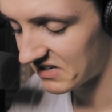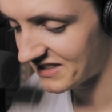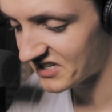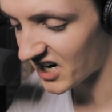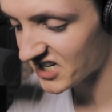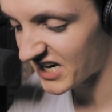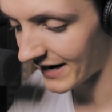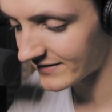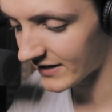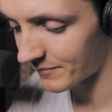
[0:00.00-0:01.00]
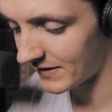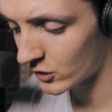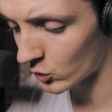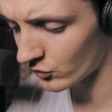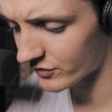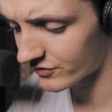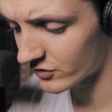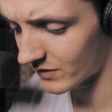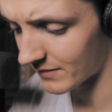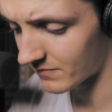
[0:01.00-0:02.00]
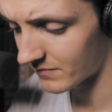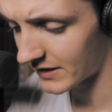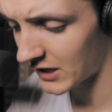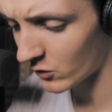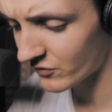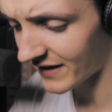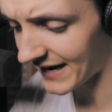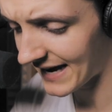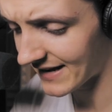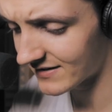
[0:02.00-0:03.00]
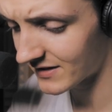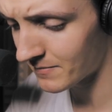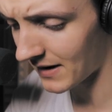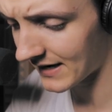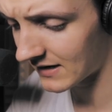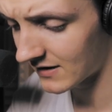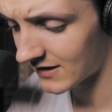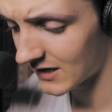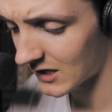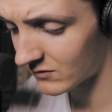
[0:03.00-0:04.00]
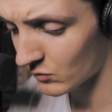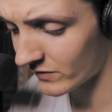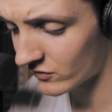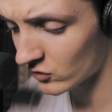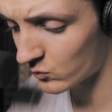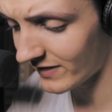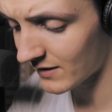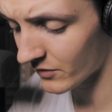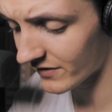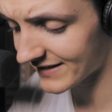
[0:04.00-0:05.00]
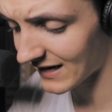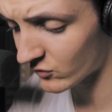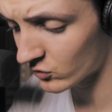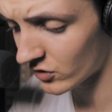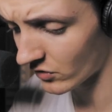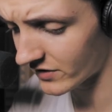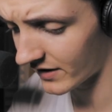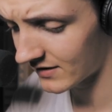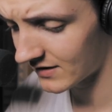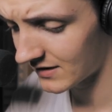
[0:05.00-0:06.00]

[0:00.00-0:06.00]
"In the dark night time he calls us to him, and holds thy hand and mine, as when we stood with him on the scaffold yonder.